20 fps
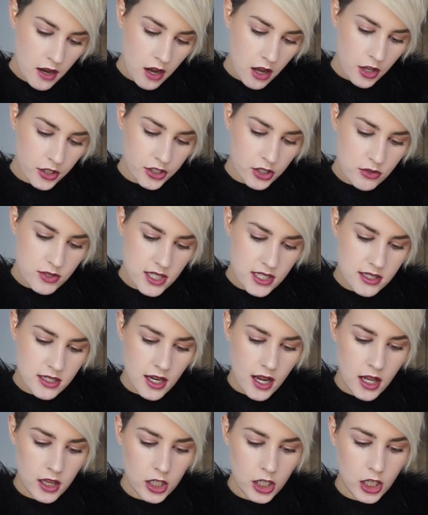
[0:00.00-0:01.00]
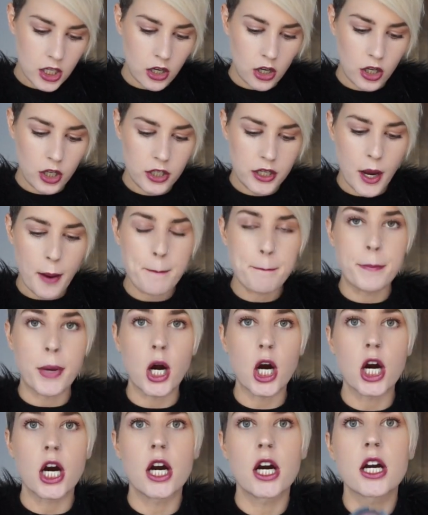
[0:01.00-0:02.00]
I'll use this color called
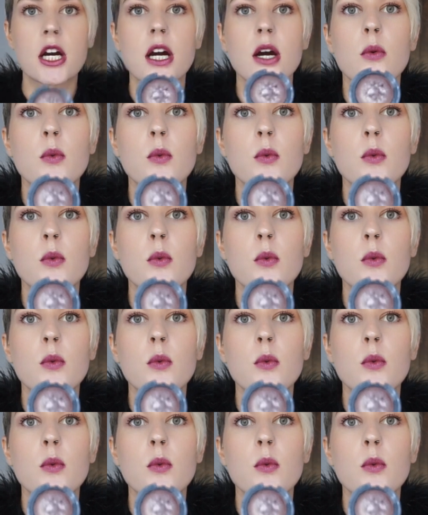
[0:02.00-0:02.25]
Bark,